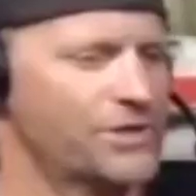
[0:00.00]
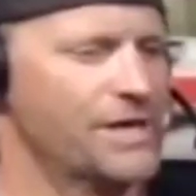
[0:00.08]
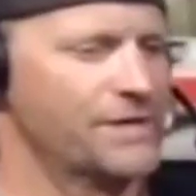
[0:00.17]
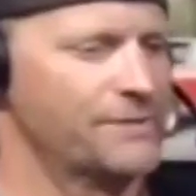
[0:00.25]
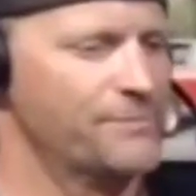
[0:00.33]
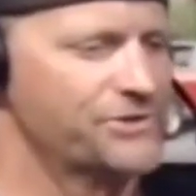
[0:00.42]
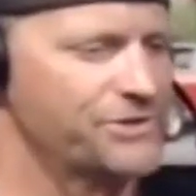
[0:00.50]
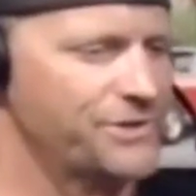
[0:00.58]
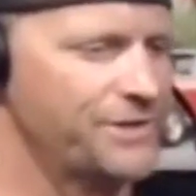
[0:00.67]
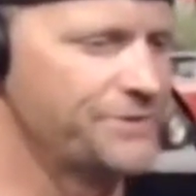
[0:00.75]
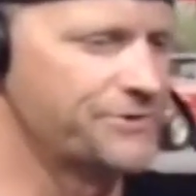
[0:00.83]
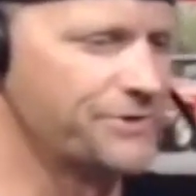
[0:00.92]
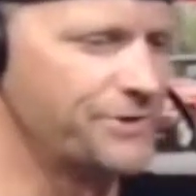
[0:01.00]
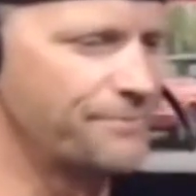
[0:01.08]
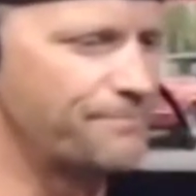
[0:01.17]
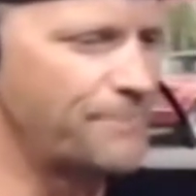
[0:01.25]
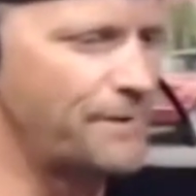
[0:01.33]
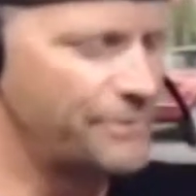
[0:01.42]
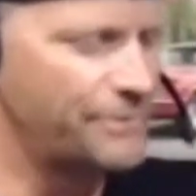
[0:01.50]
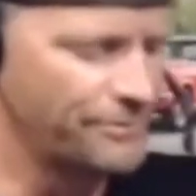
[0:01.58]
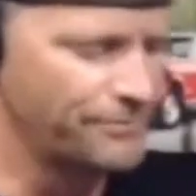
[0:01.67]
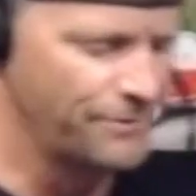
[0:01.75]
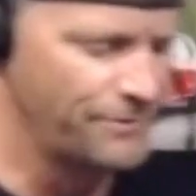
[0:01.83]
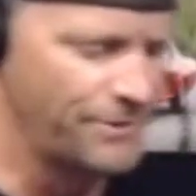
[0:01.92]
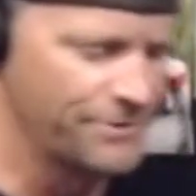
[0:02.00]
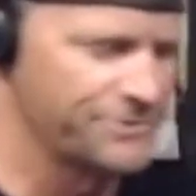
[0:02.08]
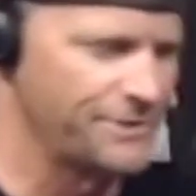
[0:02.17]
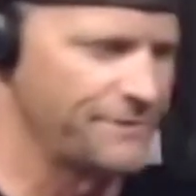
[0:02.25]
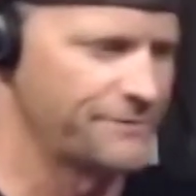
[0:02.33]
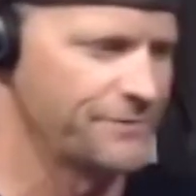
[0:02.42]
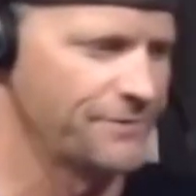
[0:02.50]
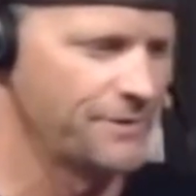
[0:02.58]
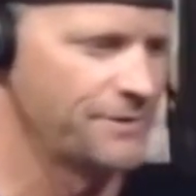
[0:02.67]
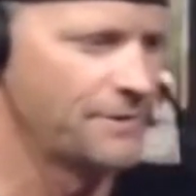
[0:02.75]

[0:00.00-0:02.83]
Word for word: on commission then so you're probably doing pretty well yourself too right